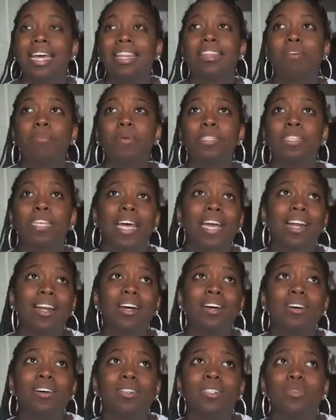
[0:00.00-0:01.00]
The
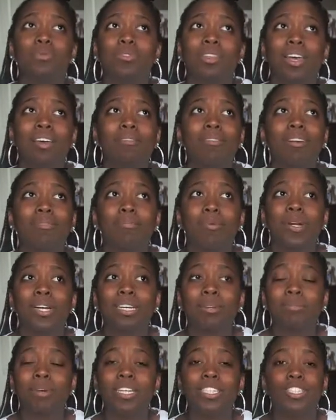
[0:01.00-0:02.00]
potatoes, they were
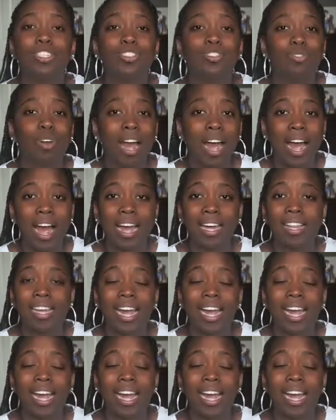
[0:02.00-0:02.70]
pretty much dry.